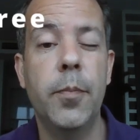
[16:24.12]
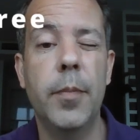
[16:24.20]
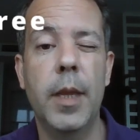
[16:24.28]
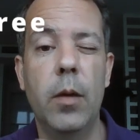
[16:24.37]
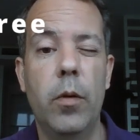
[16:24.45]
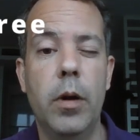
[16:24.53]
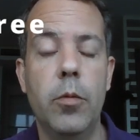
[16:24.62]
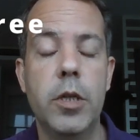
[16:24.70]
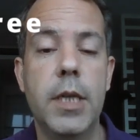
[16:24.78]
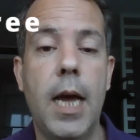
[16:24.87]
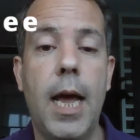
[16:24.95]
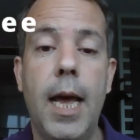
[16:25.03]
One more
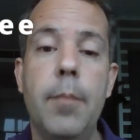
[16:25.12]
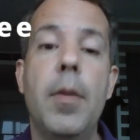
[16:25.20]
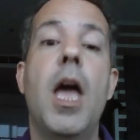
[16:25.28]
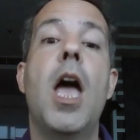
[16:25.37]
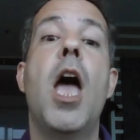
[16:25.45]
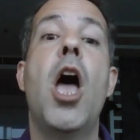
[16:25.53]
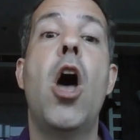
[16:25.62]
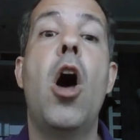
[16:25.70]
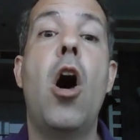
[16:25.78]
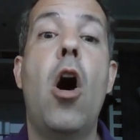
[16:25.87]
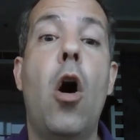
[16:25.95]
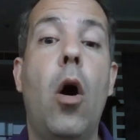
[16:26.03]
time.
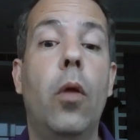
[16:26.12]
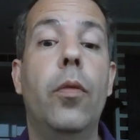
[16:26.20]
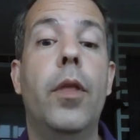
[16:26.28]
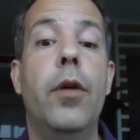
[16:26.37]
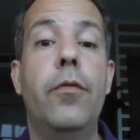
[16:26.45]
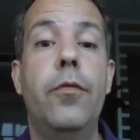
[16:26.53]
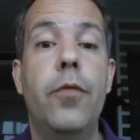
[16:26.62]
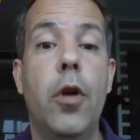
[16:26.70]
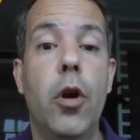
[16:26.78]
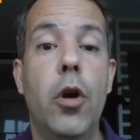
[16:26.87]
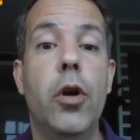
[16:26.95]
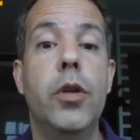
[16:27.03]
On the
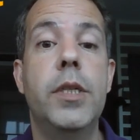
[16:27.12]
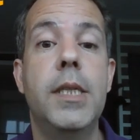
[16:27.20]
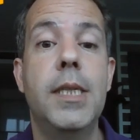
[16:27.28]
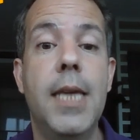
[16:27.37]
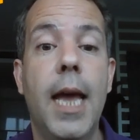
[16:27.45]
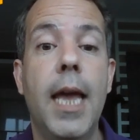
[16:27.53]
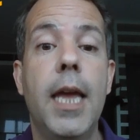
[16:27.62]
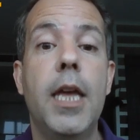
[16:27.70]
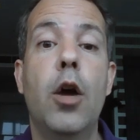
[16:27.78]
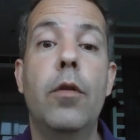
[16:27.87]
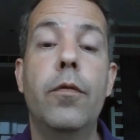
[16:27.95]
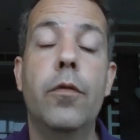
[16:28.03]
first day of
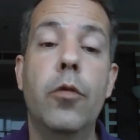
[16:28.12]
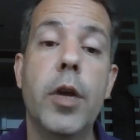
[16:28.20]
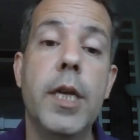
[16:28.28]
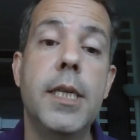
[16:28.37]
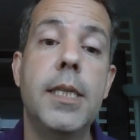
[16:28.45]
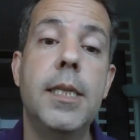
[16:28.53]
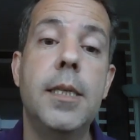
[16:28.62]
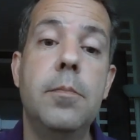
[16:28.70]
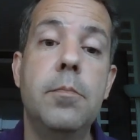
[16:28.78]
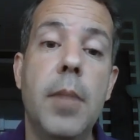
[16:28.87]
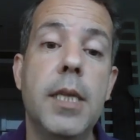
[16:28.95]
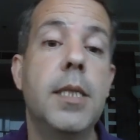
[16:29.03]

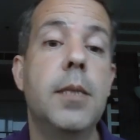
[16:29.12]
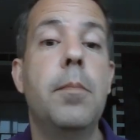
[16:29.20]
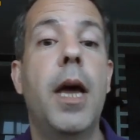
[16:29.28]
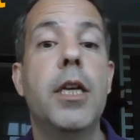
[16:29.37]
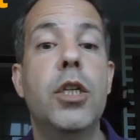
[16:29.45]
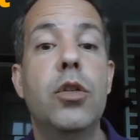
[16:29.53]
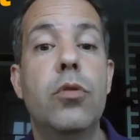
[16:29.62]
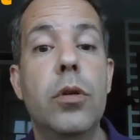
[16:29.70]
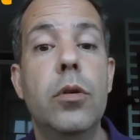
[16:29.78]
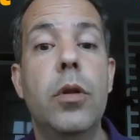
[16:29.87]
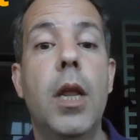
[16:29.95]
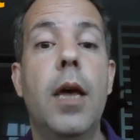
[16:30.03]
Christmas, my true
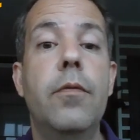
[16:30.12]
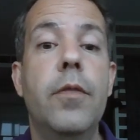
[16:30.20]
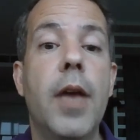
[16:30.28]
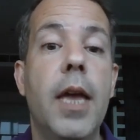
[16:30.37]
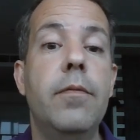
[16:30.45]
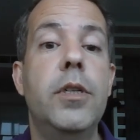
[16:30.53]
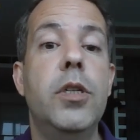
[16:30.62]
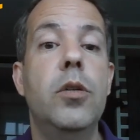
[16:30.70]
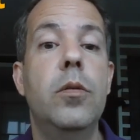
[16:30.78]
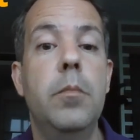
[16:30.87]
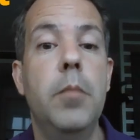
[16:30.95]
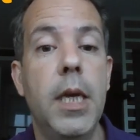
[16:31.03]
love gave to
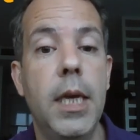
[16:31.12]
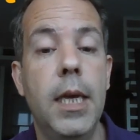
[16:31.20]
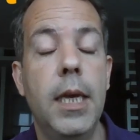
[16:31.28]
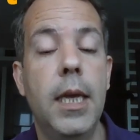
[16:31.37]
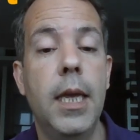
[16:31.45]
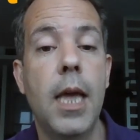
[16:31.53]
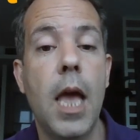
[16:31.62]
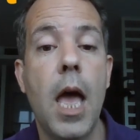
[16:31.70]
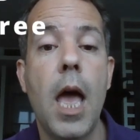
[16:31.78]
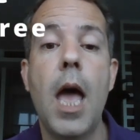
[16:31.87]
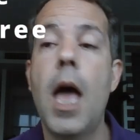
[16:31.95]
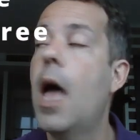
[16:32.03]
me
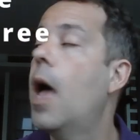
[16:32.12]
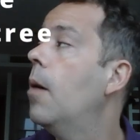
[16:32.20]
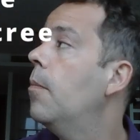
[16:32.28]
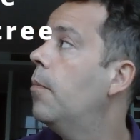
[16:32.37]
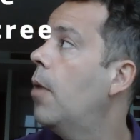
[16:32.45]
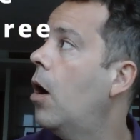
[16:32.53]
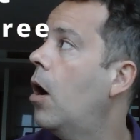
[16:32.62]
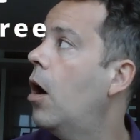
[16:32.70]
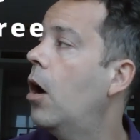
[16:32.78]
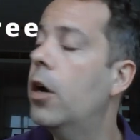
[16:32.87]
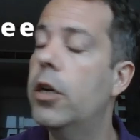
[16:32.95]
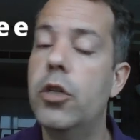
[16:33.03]

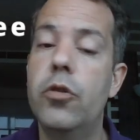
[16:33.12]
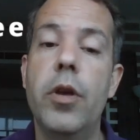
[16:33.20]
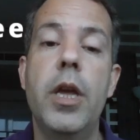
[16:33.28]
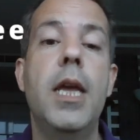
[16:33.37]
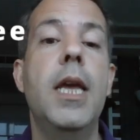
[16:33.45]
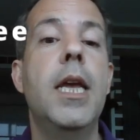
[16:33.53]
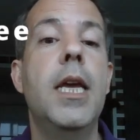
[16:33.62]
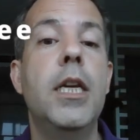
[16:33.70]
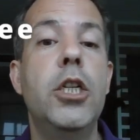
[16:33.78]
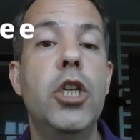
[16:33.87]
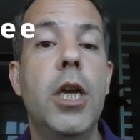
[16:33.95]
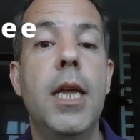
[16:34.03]
partridge
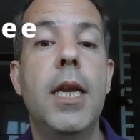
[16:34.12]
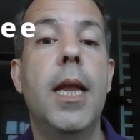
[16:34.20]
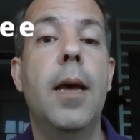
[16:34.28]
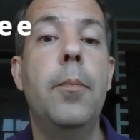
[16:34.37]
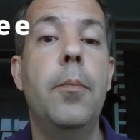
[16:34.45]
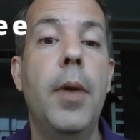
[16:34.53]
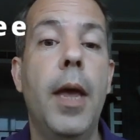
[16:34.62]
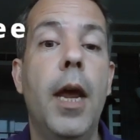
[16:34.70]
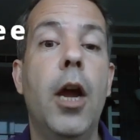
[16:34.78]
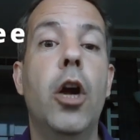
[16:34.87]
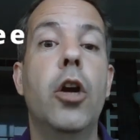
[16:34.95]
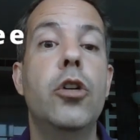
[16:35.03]
in a pear
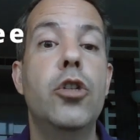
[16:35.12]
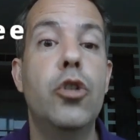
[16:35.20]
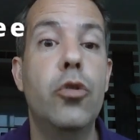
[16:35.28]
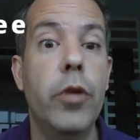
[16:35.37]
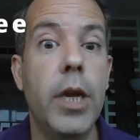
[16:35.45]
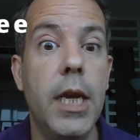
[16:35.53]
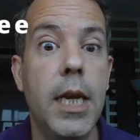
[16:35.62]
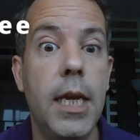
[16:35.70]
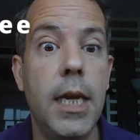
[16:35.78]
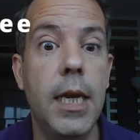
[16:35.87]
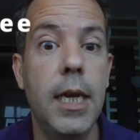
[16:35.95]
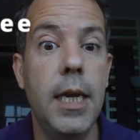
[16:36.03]

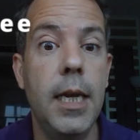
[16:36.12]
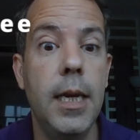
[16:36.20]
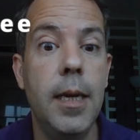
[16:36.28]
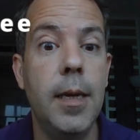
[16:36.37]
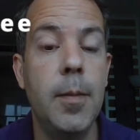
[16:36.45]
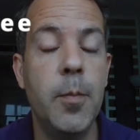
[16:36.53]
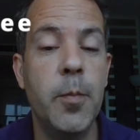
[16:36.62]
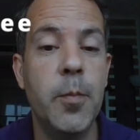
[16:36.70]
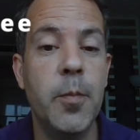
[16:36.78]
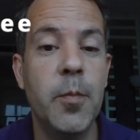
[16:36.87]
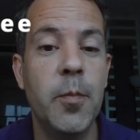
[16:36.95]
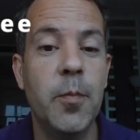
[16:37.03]
tree.
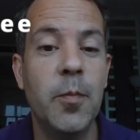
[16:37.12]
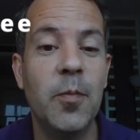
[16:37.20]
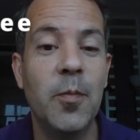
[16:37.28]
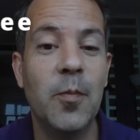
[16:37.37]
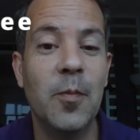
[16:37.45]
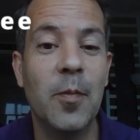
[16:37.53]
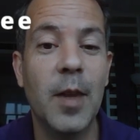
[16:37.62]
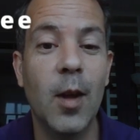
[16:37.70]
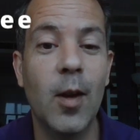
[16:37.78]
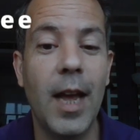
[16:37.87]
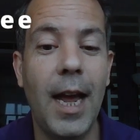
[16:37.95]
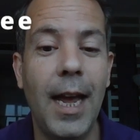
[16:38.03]

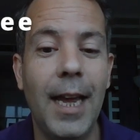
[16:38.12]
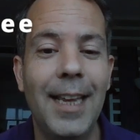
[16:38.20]
Okay?